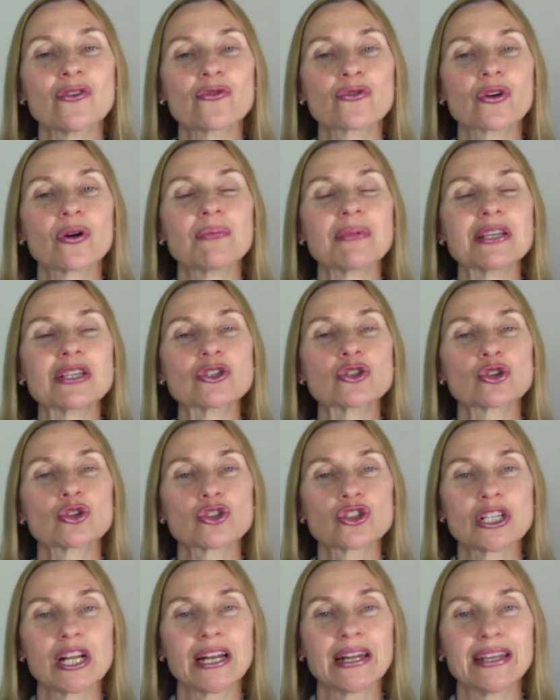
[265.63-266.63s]
from a
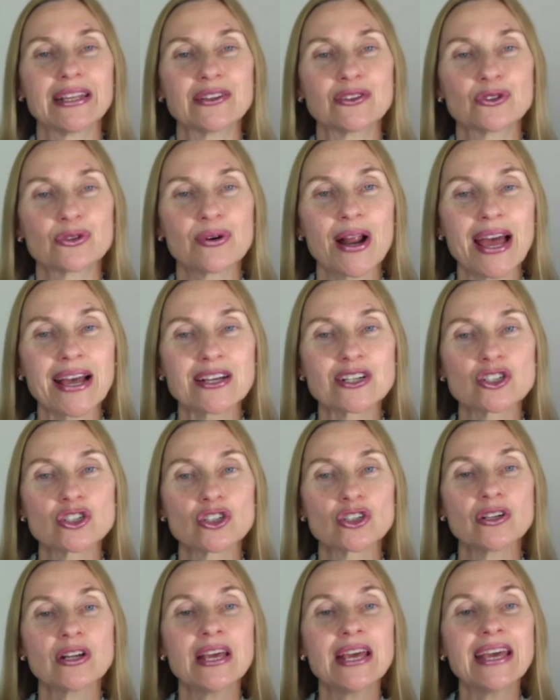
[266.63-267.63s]
social
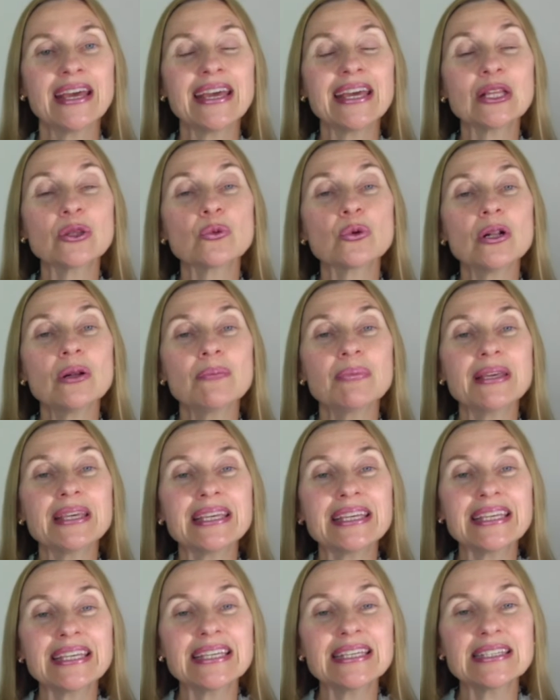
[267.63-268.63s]
interaction, it will
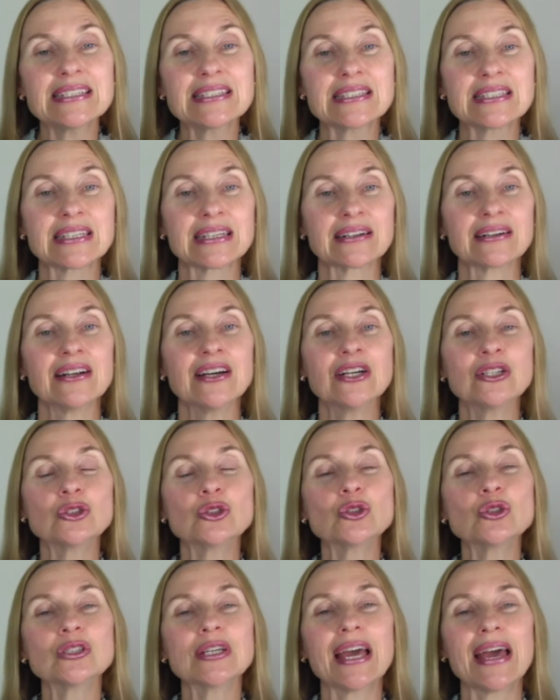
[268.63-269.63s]
be easier
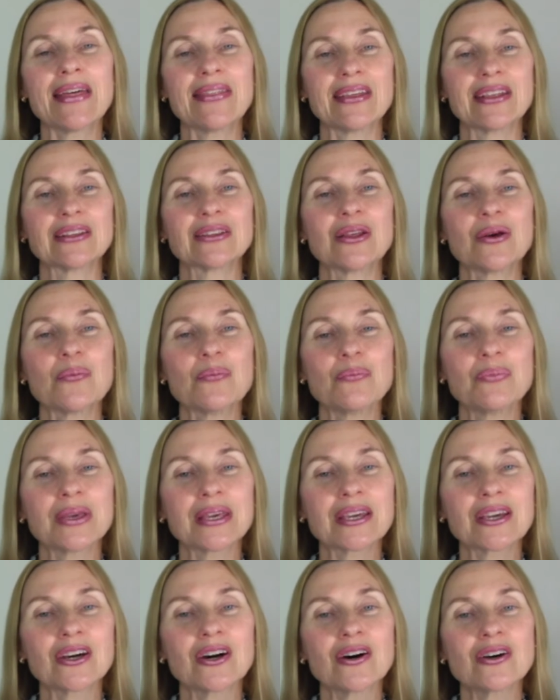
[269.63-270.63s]
to get it
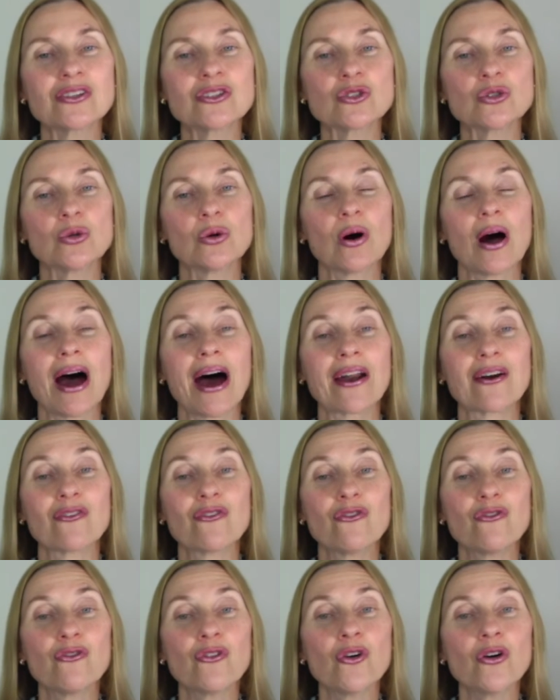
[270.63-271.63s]
because you are
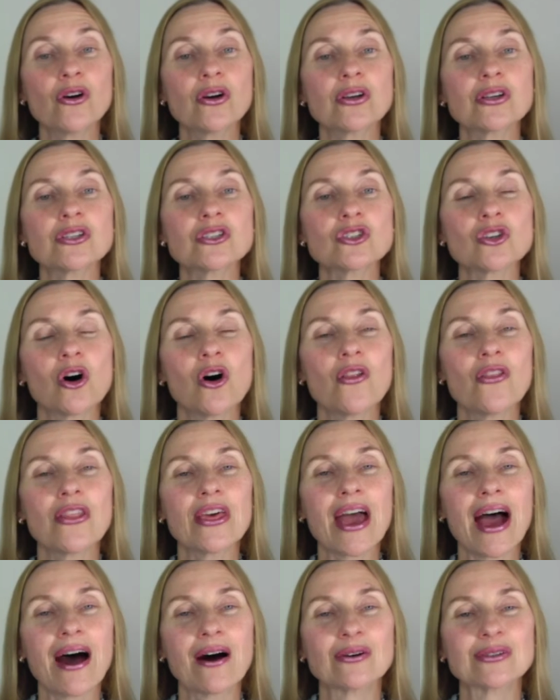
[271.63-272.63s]
focused on
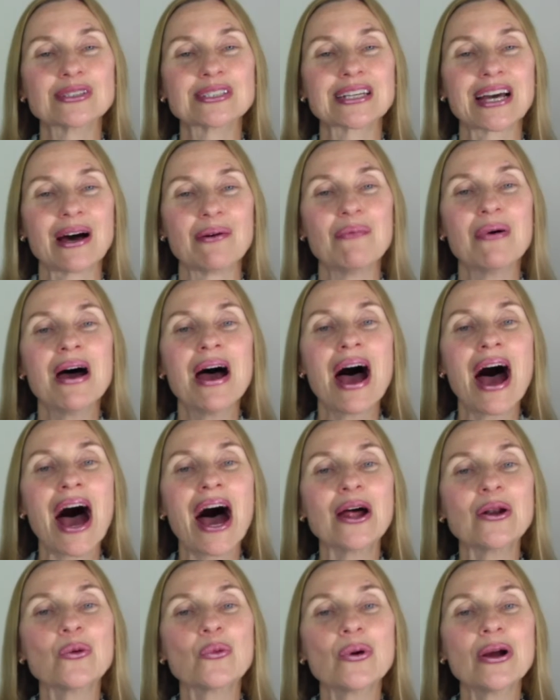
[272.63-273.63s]
the outcome
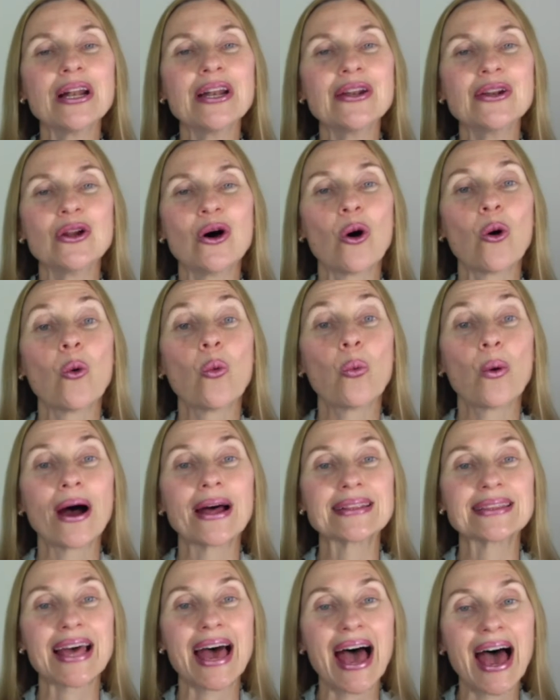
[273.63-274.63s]
and will know
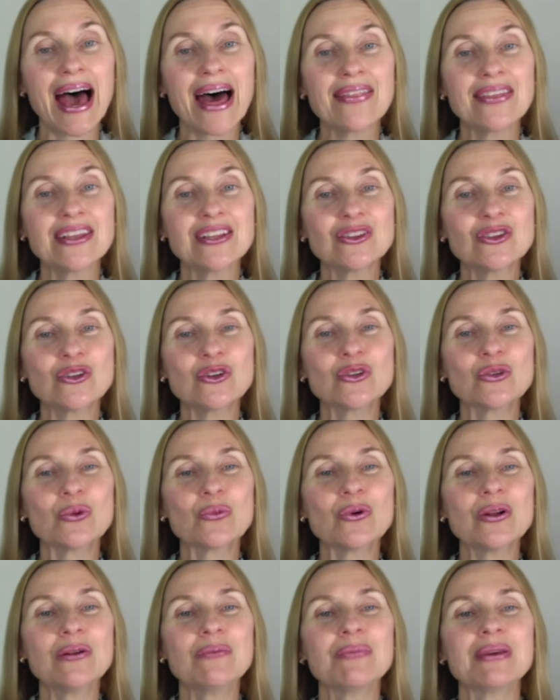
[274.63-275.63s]
what attitude
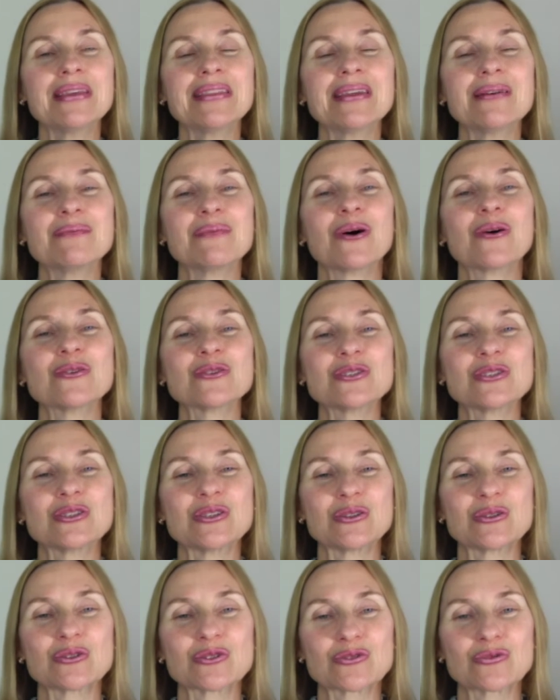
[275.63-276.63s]
will be the most
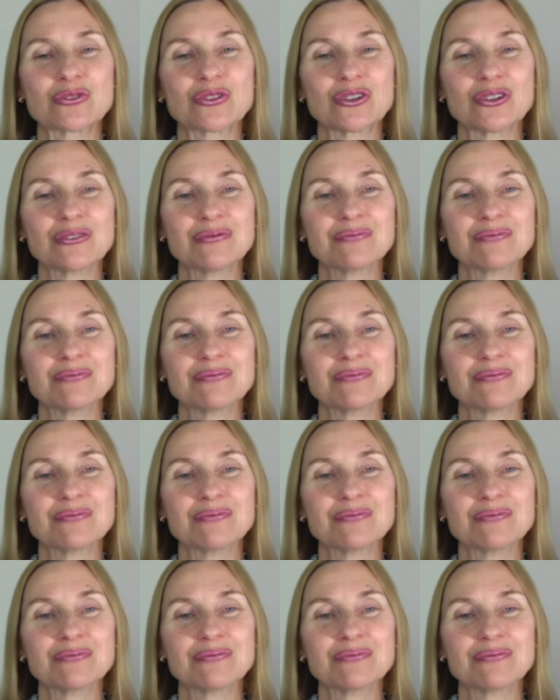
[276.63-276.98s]
useful.